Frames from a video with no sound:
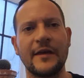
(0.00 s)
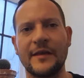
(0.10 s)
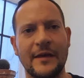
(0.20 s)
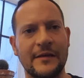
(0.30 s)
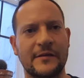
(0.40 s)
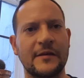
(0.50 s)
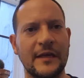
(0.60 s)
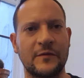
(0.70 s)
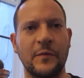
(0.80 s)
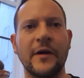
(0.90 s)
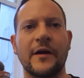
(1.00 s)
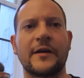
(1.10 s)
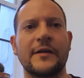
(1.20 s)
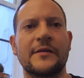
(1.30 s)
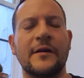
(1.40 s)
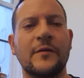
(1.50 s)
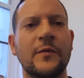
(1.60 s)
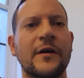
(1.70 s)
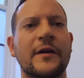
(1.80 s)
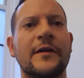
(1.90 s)
it's work. It's hard
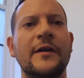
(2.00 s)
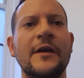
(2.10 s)
work.